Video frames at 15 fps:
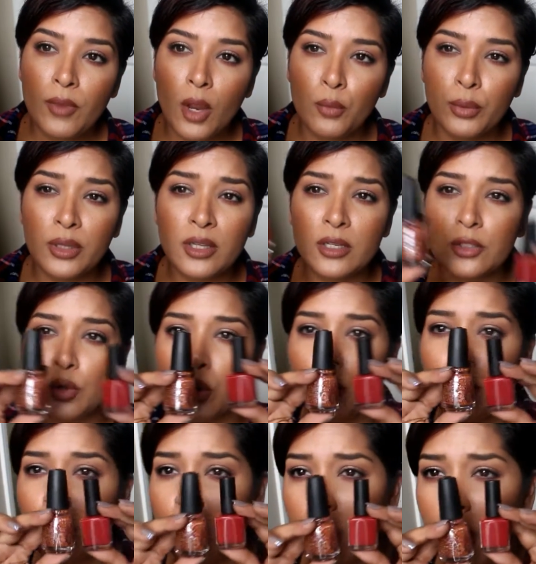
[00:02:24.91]
Really
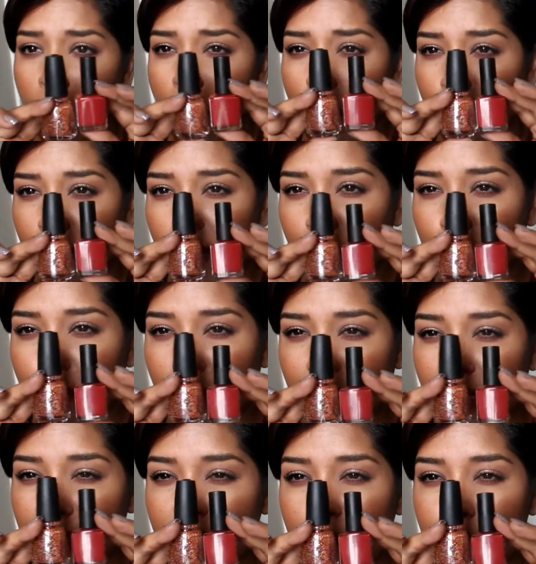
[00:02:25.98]
adorable. But
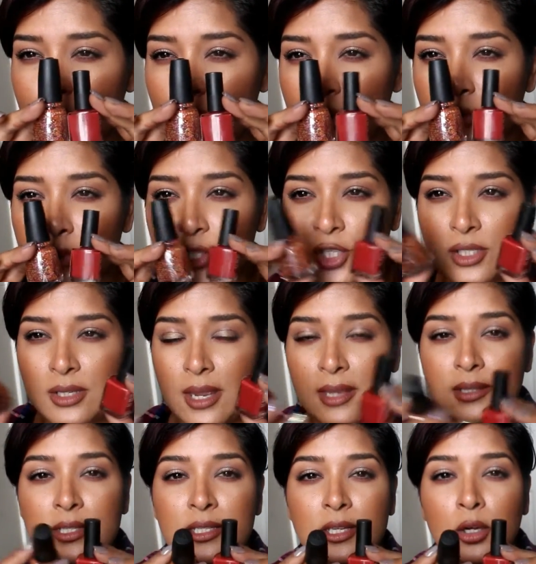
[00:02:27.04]
combining them too, it just,
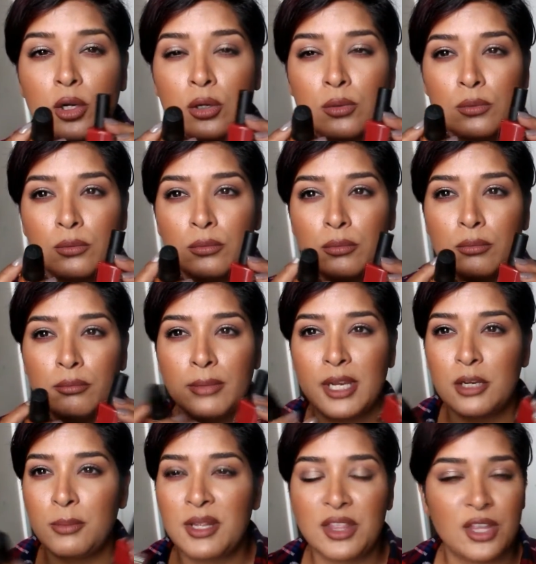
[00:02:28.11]
it still
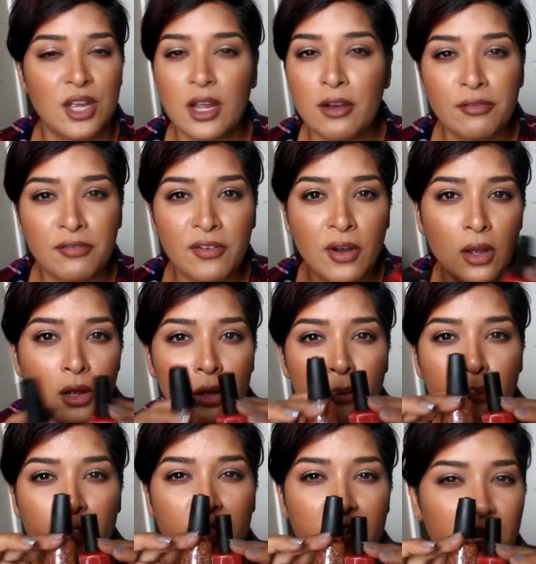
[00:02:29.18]
made me think of fall,
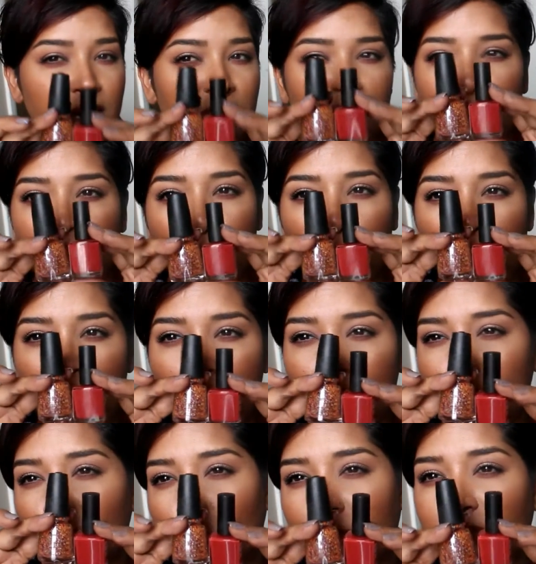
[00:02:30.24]
but in a fun way,
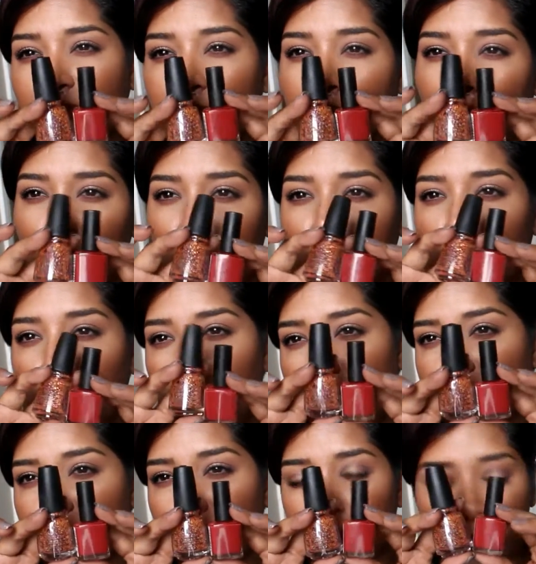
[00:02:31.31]
more colorful
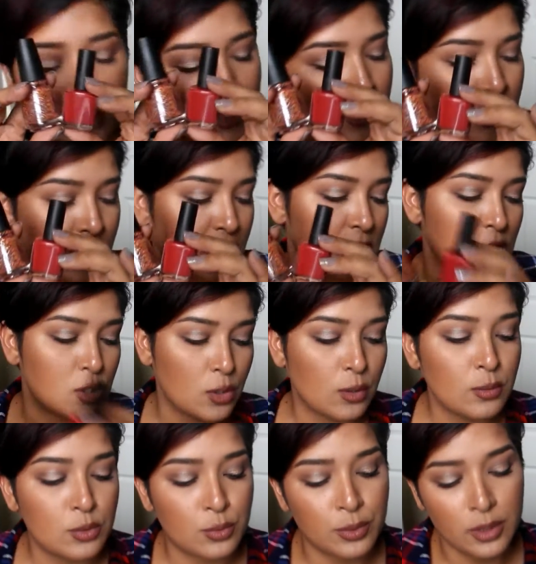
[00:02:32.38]
way. So I really like this too. It
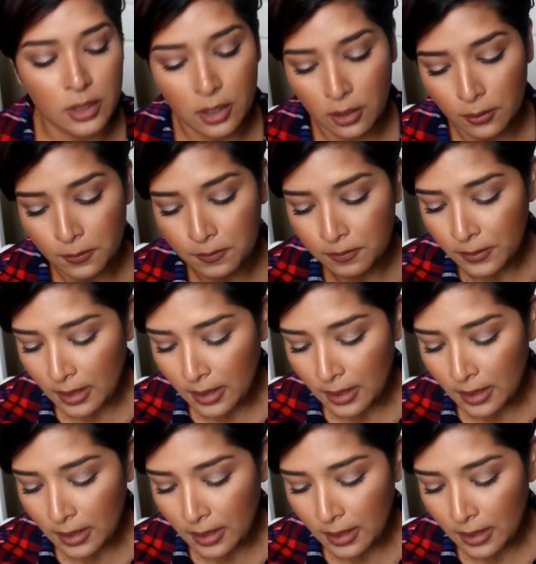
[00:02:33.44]
was really cute.